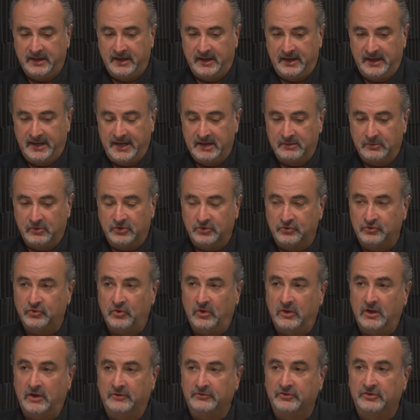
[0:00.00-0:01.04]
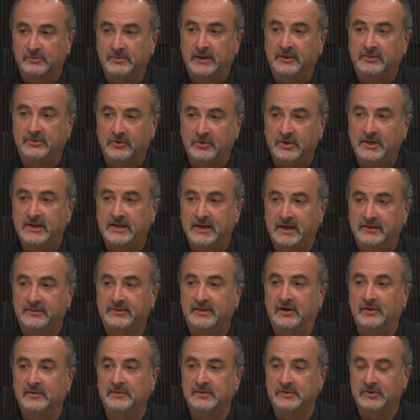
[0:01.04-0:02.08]
animal control officers make
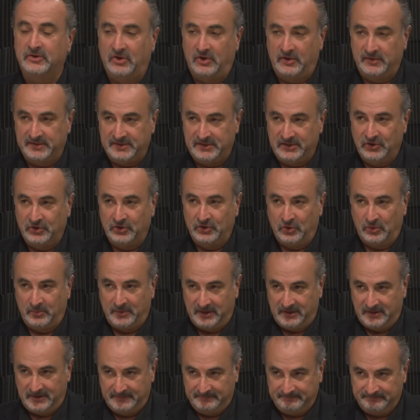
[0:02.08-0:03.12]
39,000 calls a year in Omaha.